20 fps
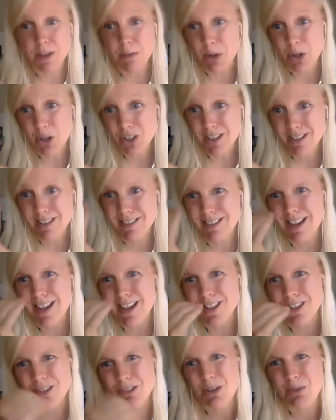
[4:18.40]
the book.
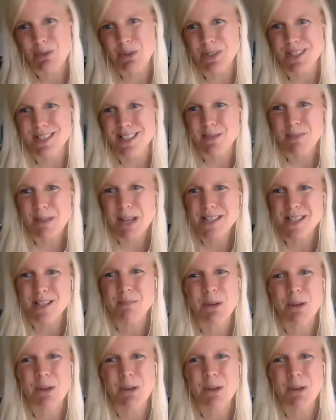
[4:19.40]
I knew he was an amazing